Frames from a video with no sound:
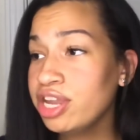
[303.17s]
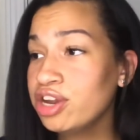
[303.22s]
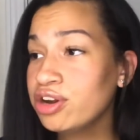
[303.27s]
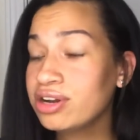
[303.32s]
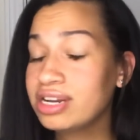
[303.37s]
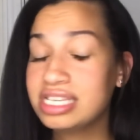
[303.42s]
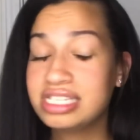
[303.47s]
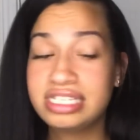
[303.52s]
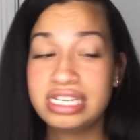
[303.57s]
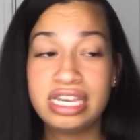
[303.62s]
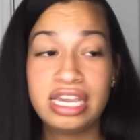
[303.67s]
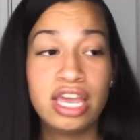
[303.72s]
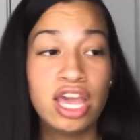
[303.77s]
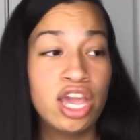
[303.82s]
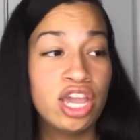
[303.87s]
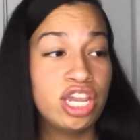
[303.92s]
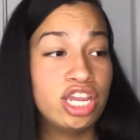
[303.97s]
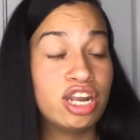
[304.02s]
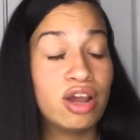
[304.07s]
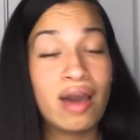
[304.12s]
You're going to see,
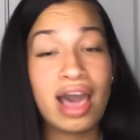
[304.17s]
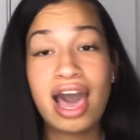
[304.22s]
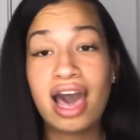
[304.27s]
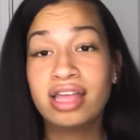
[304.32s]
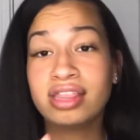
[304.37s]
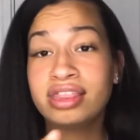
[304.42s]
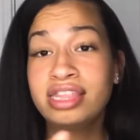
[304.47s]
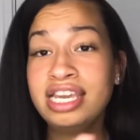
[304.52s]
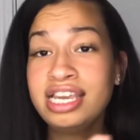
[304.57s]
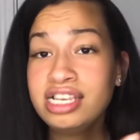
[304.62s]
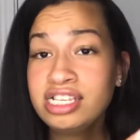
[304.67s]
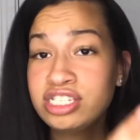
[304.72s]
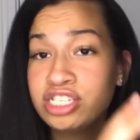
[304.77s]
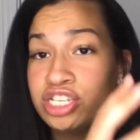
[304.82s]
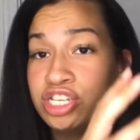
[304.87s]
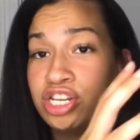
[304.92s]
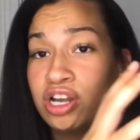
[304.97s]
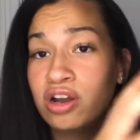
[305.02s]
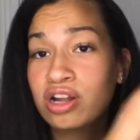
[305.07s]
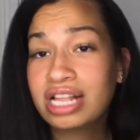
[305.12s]
how these,
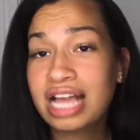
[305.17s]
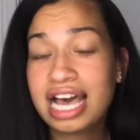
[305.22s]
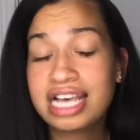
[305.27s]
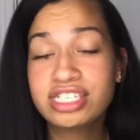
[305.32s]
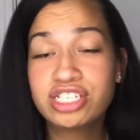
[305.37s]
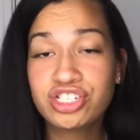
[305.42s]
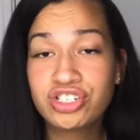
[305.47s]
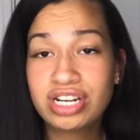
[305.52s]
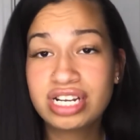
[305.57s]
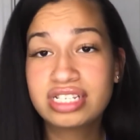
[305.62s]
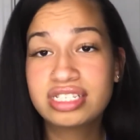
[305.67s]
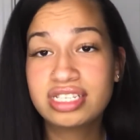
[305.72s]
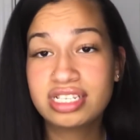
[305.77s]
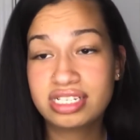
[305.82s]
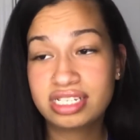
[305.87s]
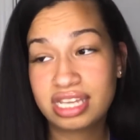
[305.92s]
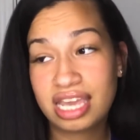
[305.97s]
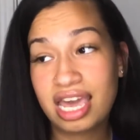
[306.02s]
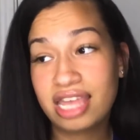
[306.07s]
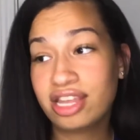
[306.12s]
class of drugs
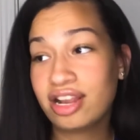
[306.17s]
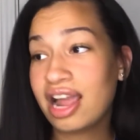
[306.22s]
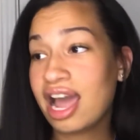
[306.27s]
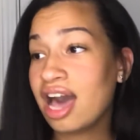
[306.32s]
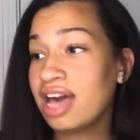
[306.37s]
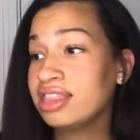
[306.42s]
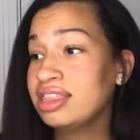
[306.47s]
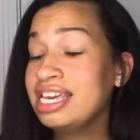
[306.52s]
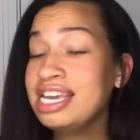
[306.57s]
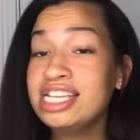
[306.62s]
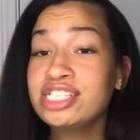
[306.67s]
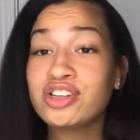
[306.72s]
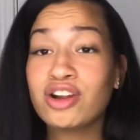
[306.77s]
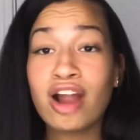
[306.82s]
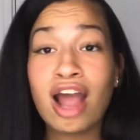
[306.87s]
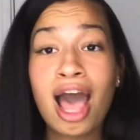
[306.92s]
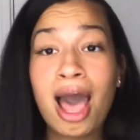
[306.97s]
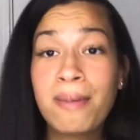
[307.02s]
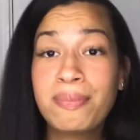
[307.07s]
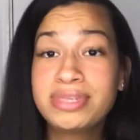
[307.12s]
sit together, how these
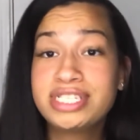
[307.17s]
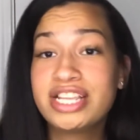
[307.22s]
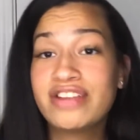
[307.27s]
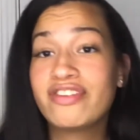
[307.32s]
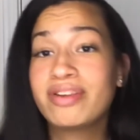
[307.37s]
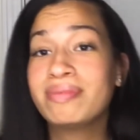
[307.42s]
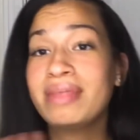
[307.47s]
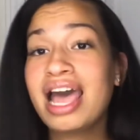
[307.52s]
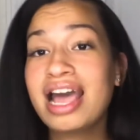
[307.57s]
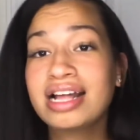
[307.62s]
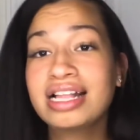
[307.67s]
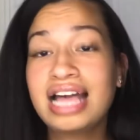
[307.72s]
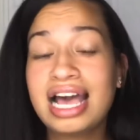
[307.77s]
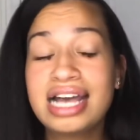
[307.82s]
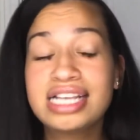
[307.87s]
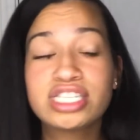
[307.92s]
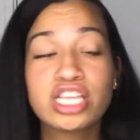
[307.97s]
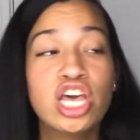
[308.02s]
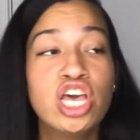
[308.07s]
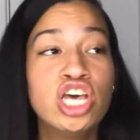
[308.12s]
are opposite from that
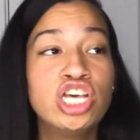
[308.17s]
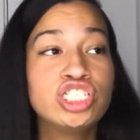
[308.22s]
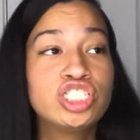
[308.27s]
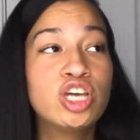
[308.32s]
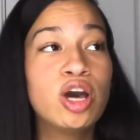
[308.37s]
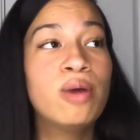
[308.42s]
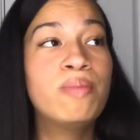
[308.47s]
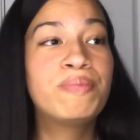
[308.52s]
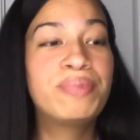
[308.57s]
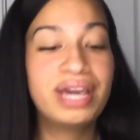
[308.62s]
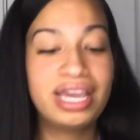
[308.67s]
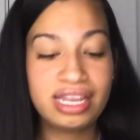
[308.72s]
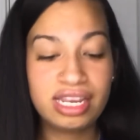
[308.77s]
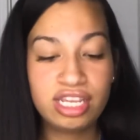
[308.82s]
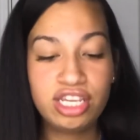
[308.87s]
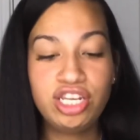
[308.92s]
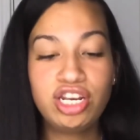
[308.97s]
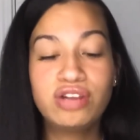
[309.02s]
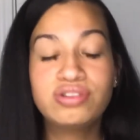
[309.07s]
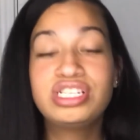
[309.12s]
class. So, but,
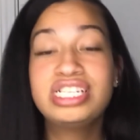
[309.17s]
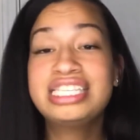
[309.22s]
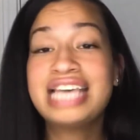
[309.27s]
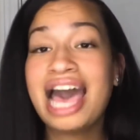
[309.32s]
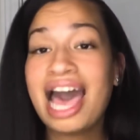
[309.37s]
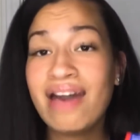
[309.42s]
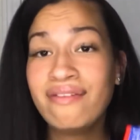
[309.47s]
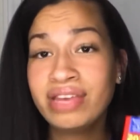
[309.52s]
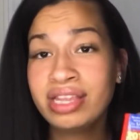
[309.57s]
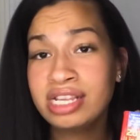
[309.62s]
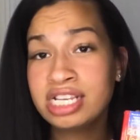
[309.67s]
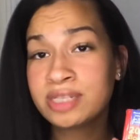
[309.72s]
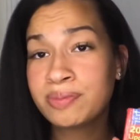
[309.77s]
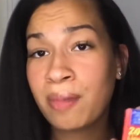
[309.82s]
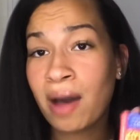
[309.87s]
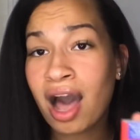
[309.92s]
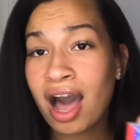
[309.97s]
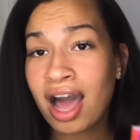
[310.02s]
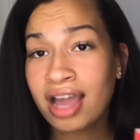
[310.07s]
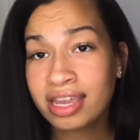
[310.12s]
just having this
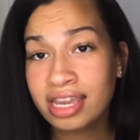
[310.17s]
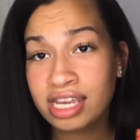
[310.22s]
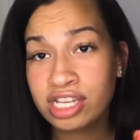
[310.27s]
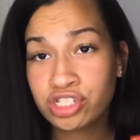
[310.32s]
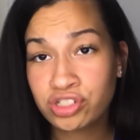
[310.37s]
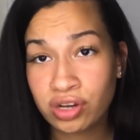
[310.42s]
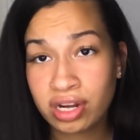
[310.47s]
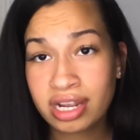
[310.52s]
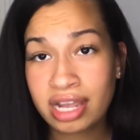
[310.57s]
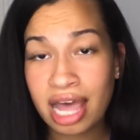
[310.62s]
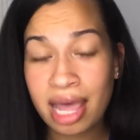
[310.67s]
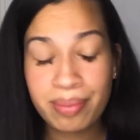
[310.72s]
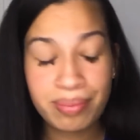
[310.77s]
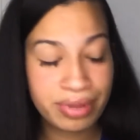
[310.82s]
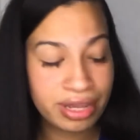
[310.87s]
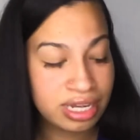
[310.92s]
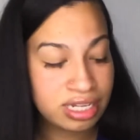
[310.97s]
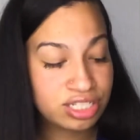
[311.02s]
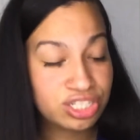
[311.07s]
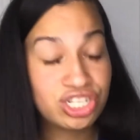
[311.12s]
pocket drug guide
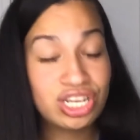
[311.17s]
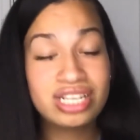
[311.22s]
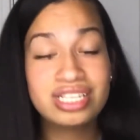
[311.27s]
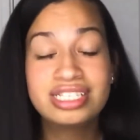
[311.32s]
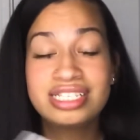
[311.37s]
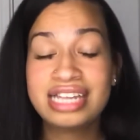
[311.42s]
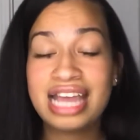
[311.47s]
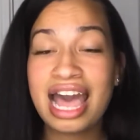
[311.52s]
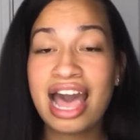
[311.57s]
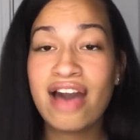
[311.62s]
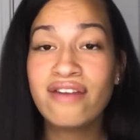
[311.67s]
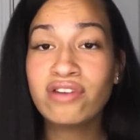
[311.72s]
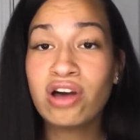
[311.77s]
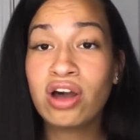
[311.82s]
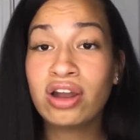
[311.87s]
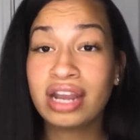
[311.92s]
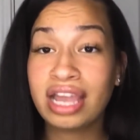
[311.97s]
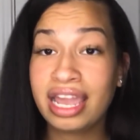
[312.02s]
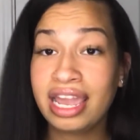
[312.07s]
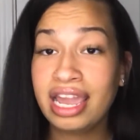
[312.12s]
book just to have
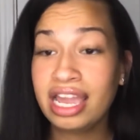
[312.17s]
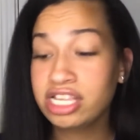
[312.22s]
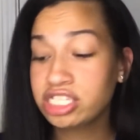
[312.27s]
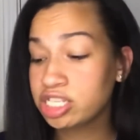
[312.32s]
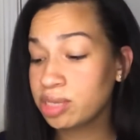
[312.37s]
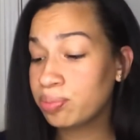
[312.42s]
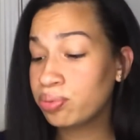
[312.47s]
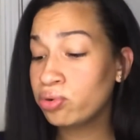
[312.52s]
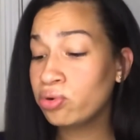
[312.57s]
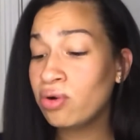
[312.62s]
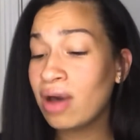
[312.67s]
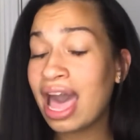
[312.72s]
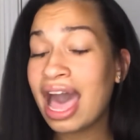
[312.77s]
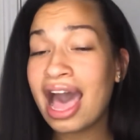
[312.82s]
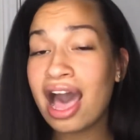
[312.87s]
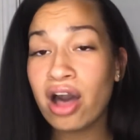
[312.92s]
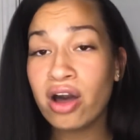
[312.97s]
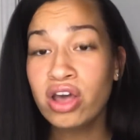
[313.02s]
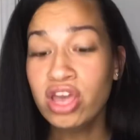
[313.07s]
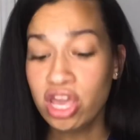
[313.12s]
on hand to pull
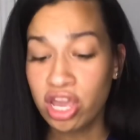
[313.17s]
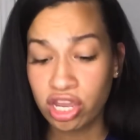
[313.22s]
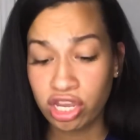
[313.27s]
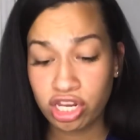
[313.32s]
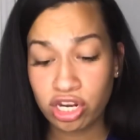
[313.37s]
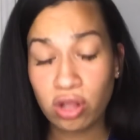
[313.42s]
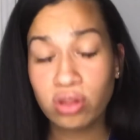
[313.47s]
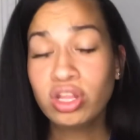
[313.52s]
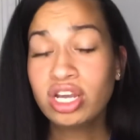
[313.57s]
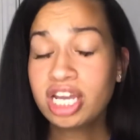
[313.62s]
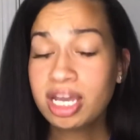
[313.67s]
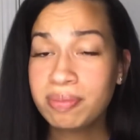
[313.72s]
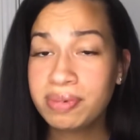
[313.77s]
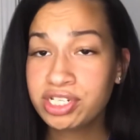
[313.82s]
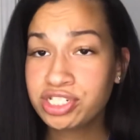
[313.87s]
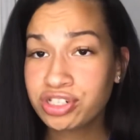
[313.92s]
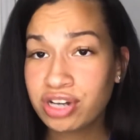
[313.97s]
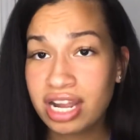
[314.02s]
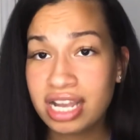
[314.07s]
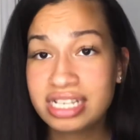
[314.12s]
out, look up a
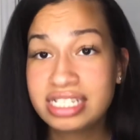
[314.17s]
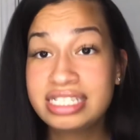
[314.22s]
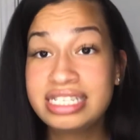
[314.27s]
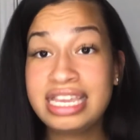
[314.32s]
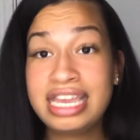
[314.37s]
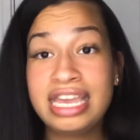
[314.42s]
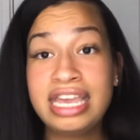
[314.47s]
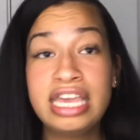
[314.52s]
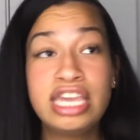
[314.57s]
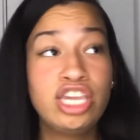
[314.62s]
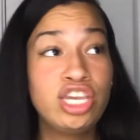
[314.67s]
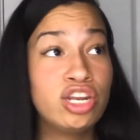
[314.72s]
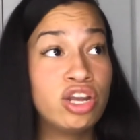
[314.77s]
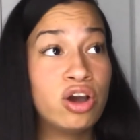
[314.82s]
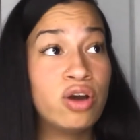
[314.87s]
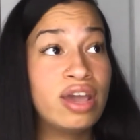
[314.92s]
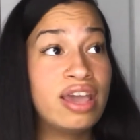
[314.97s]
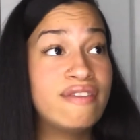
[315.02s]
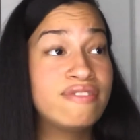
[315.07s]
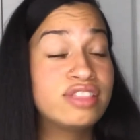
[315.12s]
drug, see,
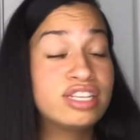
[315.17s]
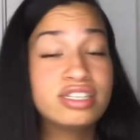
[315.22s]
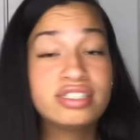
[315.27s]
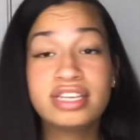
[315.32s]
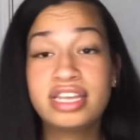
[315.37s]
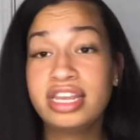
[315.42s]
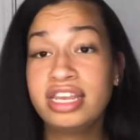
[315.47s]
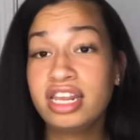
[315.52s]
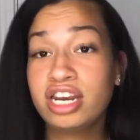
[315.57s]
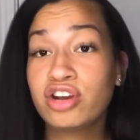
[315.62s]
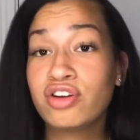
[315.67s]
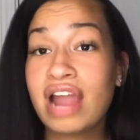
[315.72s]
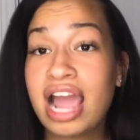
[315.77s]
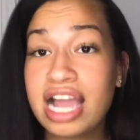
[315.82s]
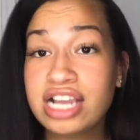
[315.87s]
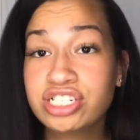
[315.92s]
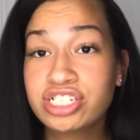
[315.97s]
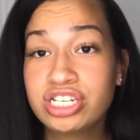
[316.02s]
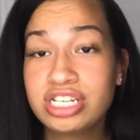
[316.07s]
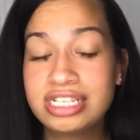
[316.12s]
if there's any
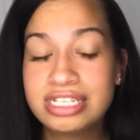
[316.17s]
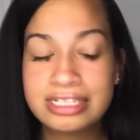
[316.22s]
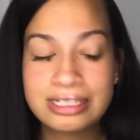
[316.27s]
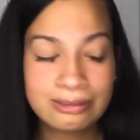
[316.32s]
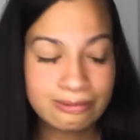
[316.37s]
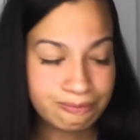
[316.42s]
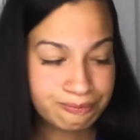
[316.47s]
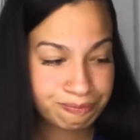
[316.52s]
interactions.